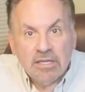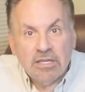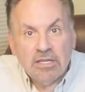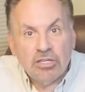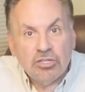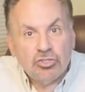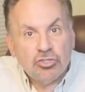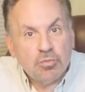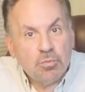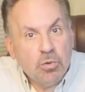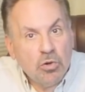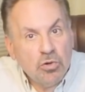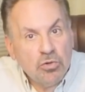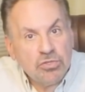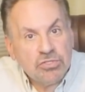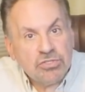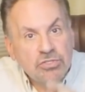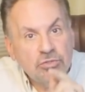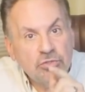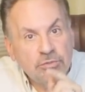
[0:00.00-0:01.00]
Each
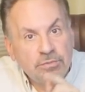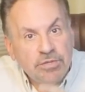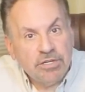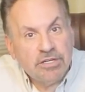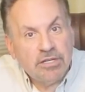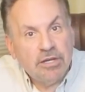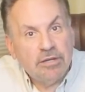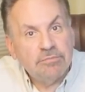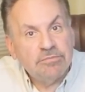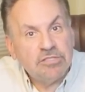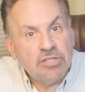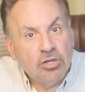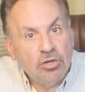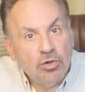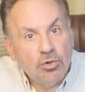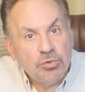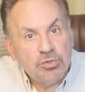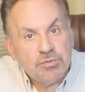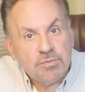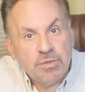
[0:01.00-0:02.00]
person who becomes a
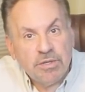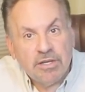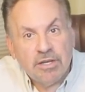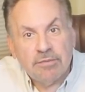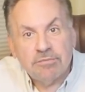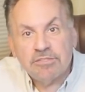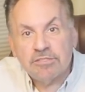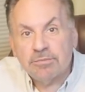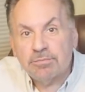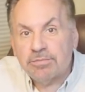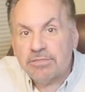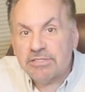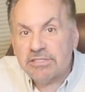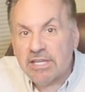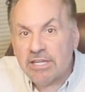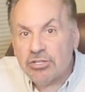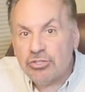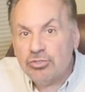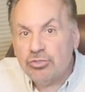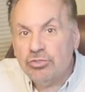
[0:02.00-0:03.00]
host becomes a
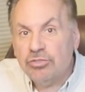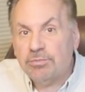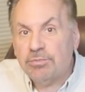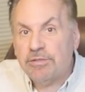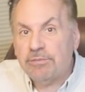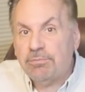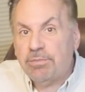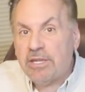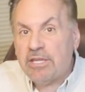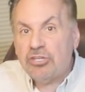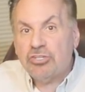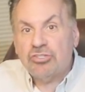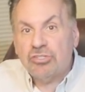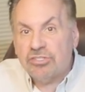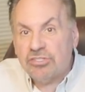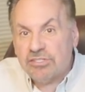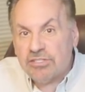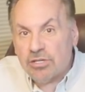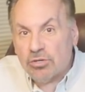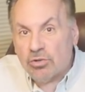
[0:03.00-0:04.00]
potential to be
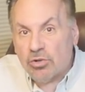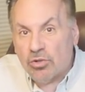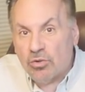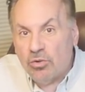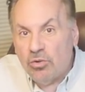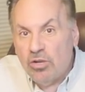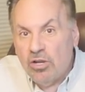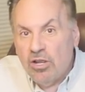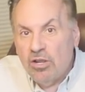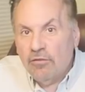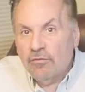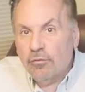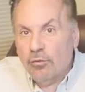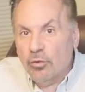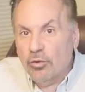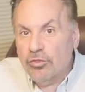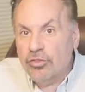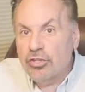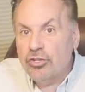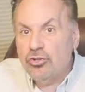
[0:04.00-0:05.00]
patient zero
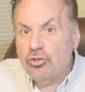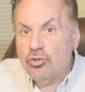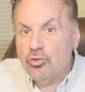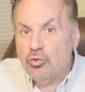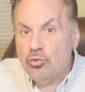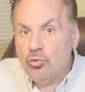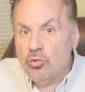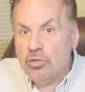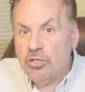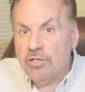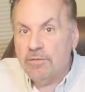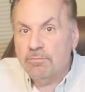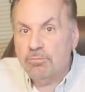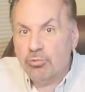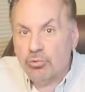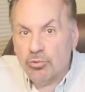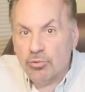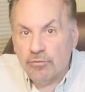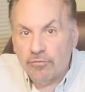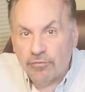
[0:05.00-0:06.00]
for the new
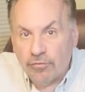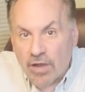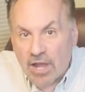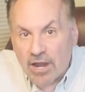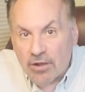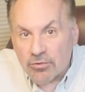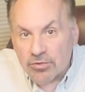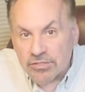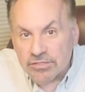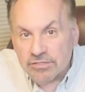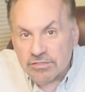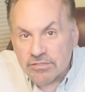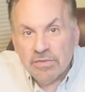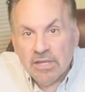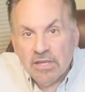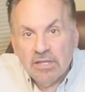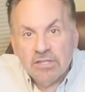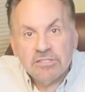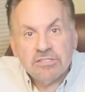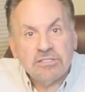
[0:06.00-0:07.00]
improved virus.
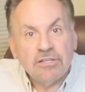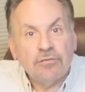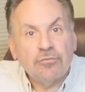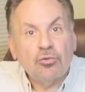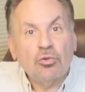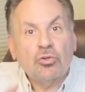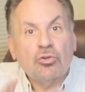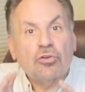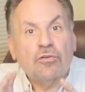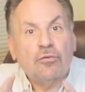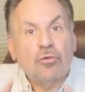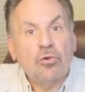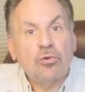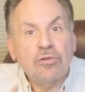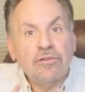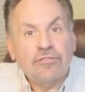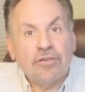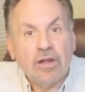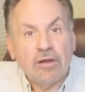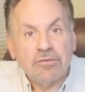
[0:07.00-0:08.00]
Several
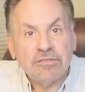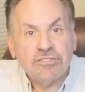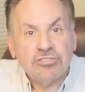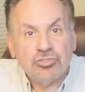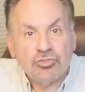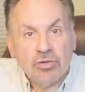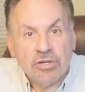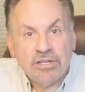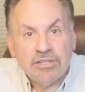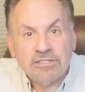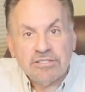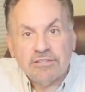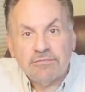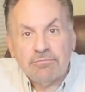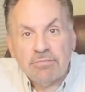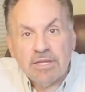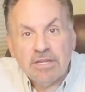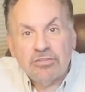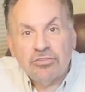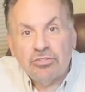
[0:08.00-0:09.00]
coronavirus strains
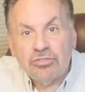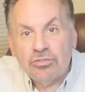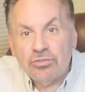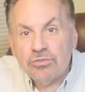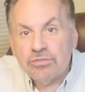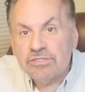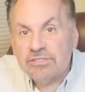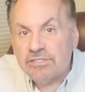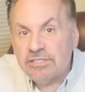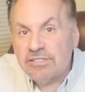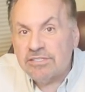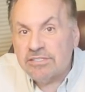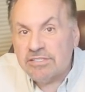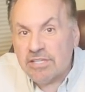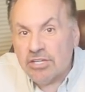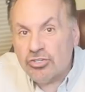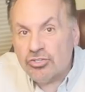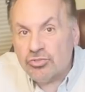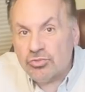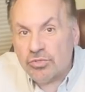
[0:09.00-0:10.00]
have made the news this
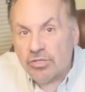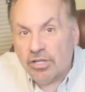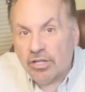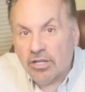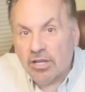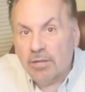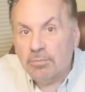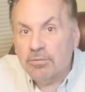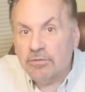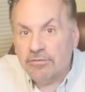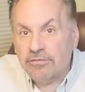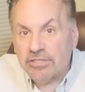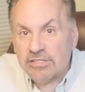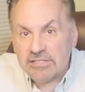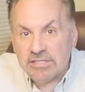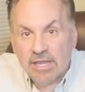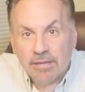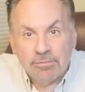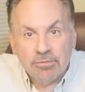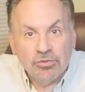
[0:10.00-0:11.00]
century. A couple of
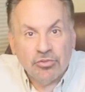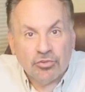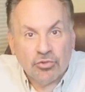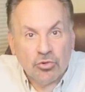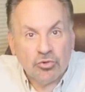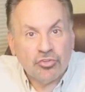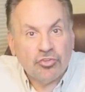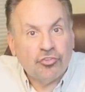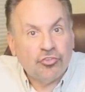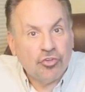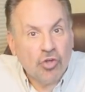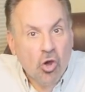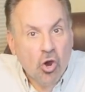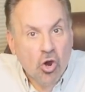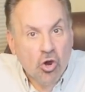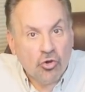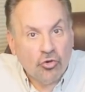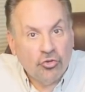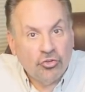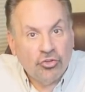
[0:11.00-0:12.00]
examples are
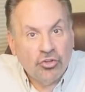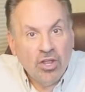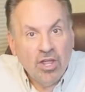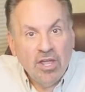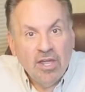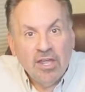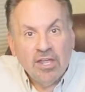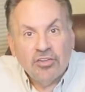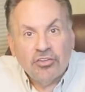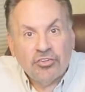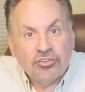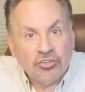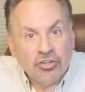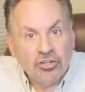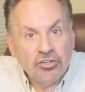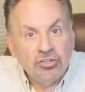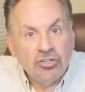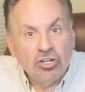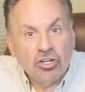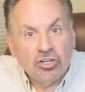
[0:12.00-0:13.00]
SARS,
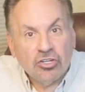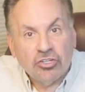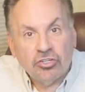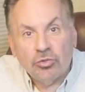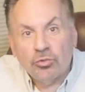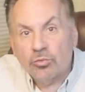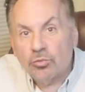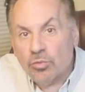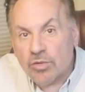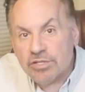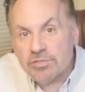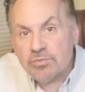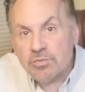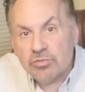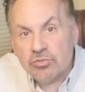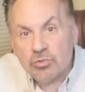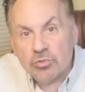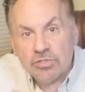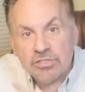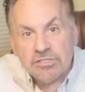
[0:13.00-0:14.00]
sudden acute
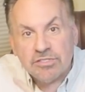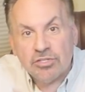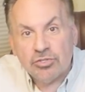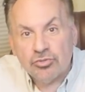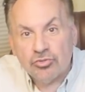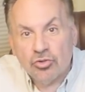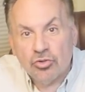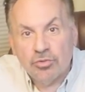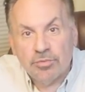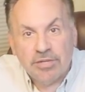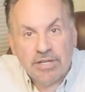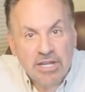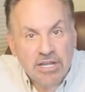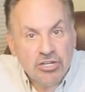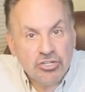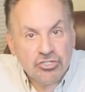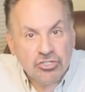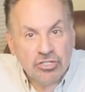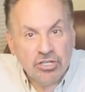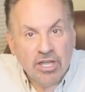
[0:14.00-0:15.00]
respiratory syndrome in
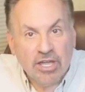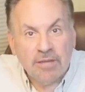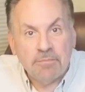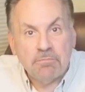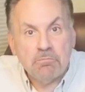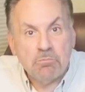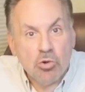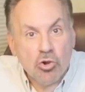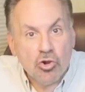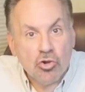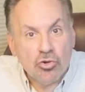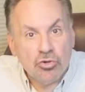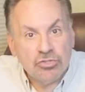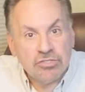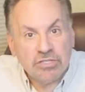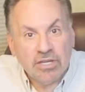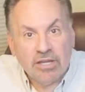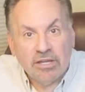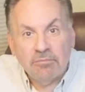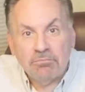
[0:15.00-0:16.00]
Asia, and
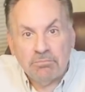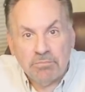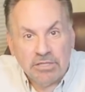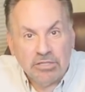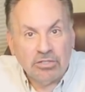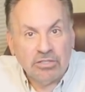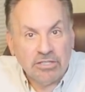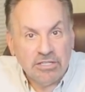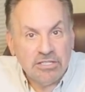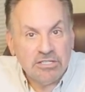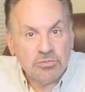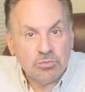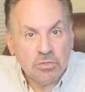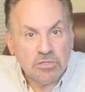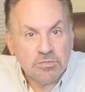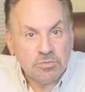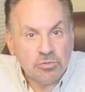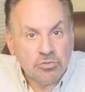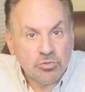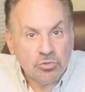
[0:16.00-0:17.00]
MERS, Middle East
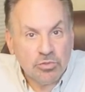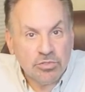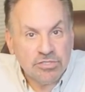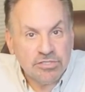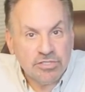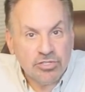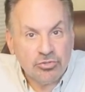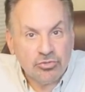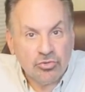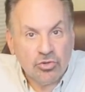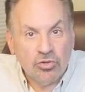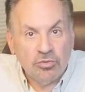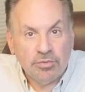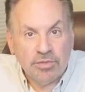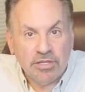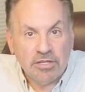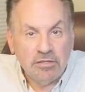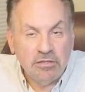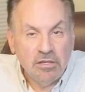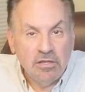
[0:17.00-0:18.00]
respiratory syndrome
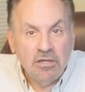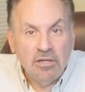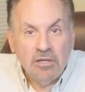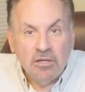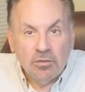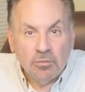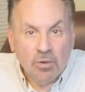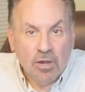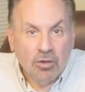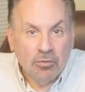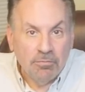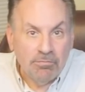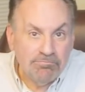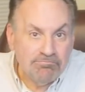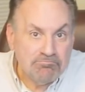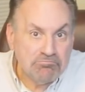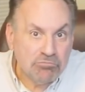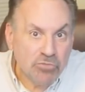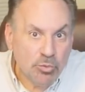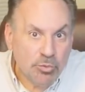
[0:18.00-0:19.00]
in, well,
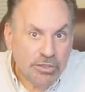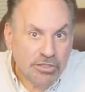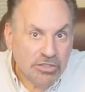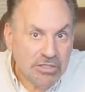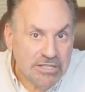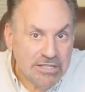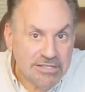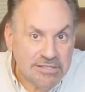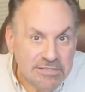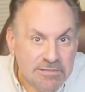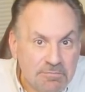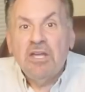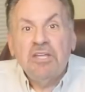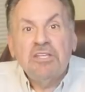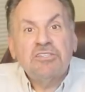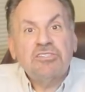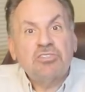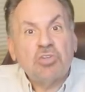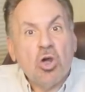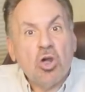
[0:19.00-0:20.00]
the Middle East.
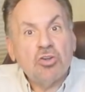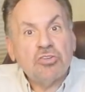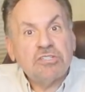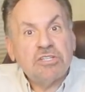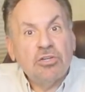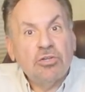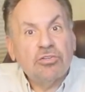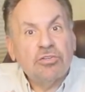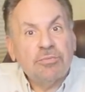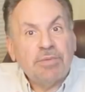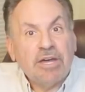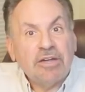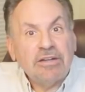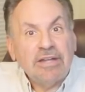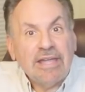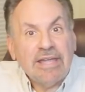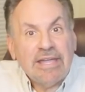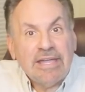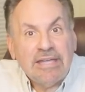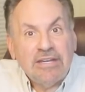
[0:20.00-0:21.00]
SARS killed
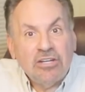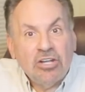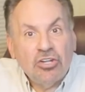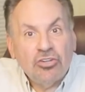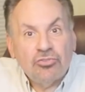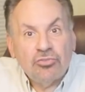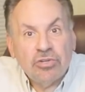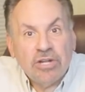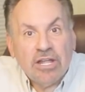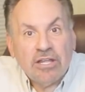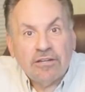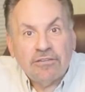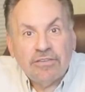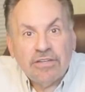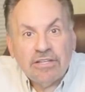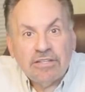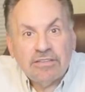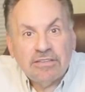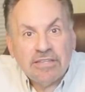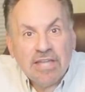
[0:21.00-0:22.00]
about eight hundred out of
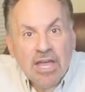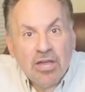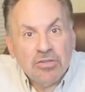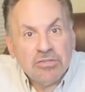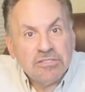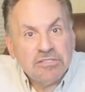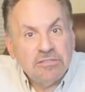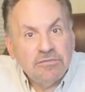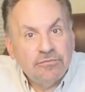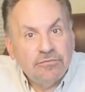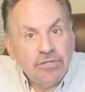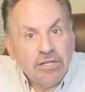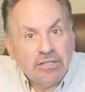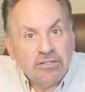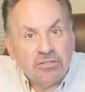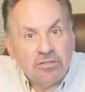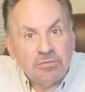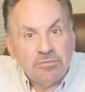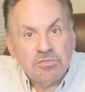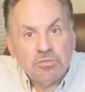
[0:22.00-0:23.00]
eight thousand
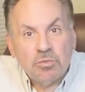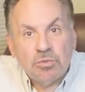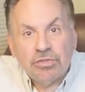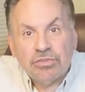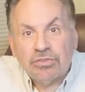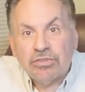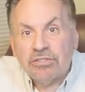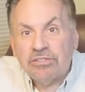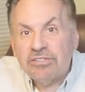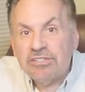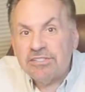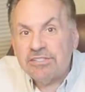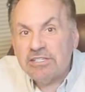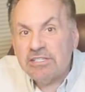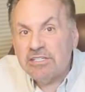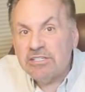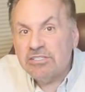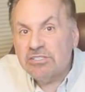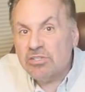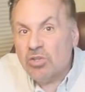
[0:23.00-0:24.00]
victims, with the
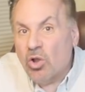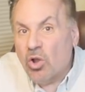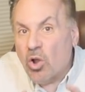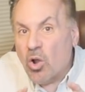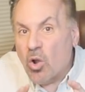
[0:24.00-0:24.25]
disease